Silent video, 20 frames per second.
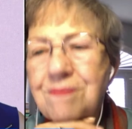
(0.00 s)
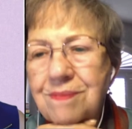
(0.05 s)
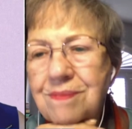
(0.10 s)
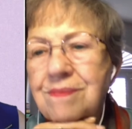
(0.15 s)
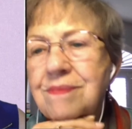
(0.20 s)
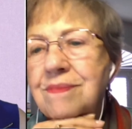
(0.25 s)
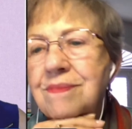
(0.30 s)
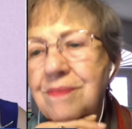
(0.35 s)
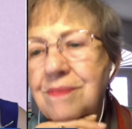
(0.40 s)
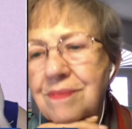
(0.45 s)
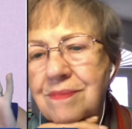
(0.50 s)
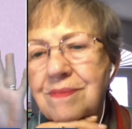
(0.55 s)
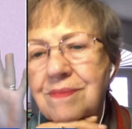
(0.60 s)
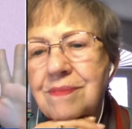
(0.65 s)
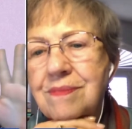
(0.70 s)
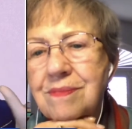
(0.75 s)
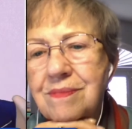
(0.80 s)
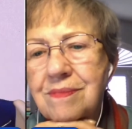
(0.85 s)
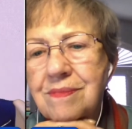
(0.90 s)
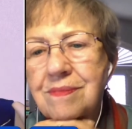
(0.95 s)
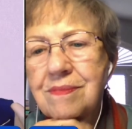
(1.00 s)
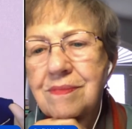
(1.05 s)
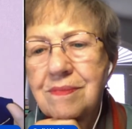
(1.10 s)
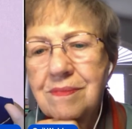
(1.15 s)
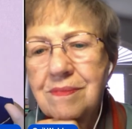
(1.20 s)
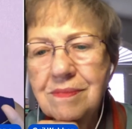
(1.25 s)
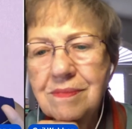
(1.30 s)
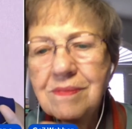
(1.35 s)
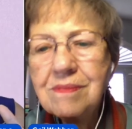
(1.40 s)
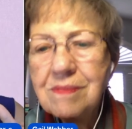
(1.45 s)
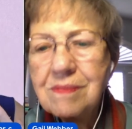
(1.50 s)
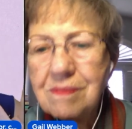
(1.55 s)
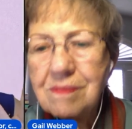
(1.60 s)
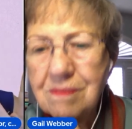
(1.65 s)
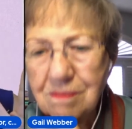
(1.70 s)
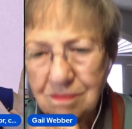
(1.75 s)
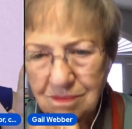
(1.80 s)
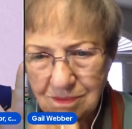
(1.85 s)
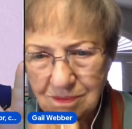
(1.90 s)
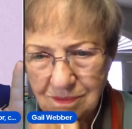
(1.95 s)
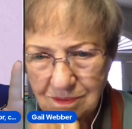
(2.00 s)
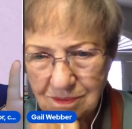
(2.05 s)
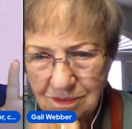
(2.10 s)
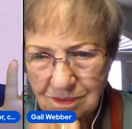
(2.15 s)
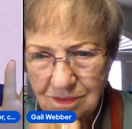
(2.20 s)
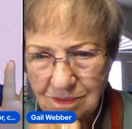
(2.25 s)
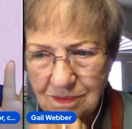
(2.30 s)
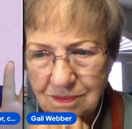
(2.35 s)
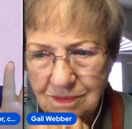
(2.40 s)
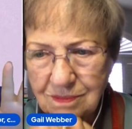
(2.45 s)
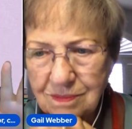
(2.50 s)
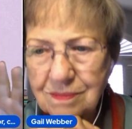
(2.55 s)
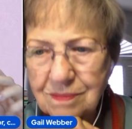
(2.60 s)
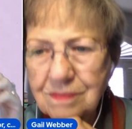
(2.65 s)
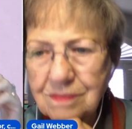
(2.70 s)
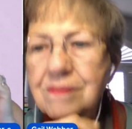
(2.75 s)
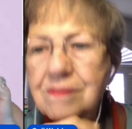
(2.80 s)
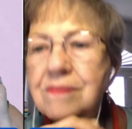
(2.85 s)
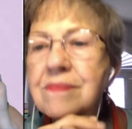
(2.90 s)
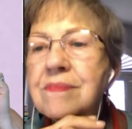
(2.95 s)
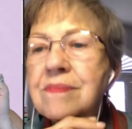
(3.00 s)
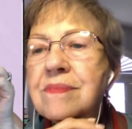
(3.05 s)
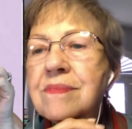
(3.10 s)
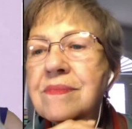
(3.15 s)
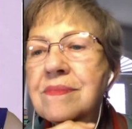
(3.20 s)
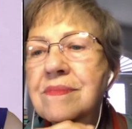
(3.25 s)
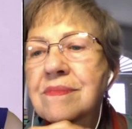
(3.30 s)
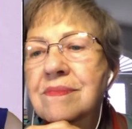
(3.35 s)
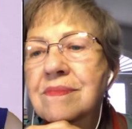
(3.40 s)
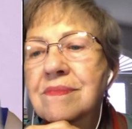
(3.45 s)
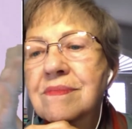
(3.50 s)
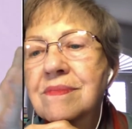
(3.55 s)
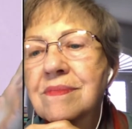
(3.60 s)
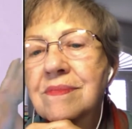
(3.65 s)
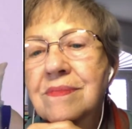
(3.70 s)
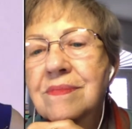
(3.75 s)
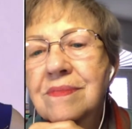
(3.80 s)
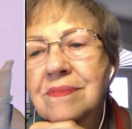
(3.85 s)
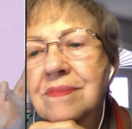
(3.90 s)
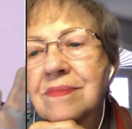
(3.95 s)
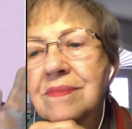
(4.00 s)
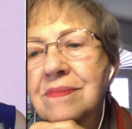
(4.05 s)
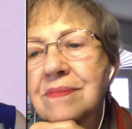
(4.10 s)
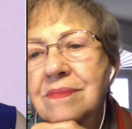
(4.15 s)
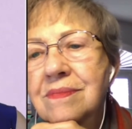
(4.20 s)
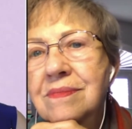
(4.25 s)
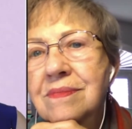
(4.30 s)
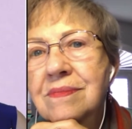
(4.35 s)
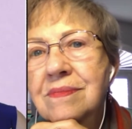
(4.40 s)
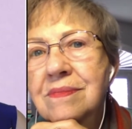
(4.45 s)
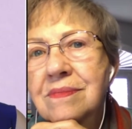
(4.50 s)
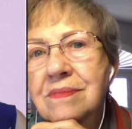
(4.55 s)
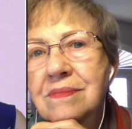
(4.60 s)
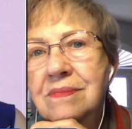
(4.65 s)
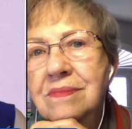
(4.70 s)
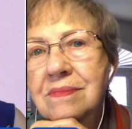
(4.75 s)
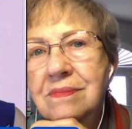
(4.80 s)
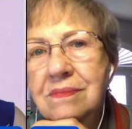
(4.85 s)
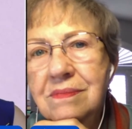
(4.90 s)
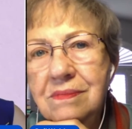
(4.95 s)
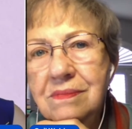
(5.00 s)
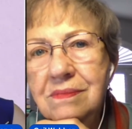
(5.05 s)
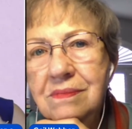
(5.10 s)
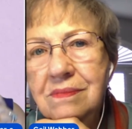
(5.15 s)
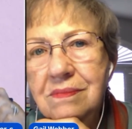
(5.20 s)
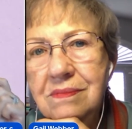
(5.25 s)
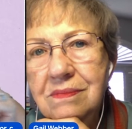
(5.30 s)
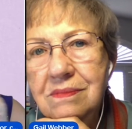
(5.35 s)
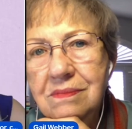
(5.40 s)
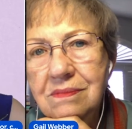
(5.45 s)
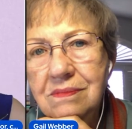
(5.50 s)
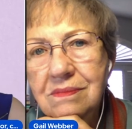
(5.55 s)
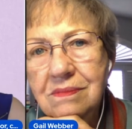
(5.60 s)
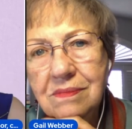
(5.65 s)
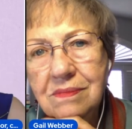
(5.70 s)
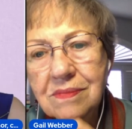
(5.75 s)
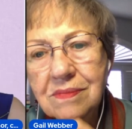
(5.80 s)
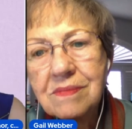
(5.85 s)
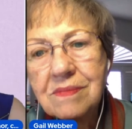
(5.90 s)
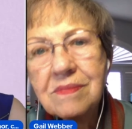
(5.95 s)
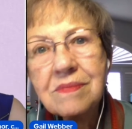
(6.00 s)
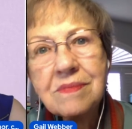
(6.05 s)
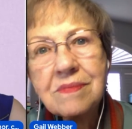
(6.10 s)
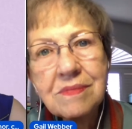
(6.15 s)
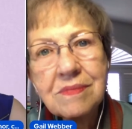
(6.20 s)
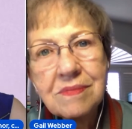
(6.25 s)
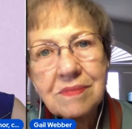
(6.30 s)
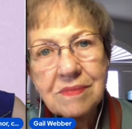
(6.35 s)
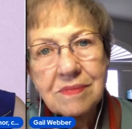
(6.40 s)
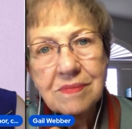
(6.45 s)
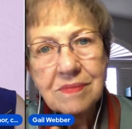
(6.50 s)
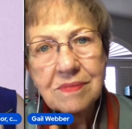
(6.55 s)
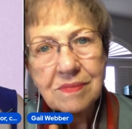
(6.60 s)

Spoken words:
This person isn't speaking.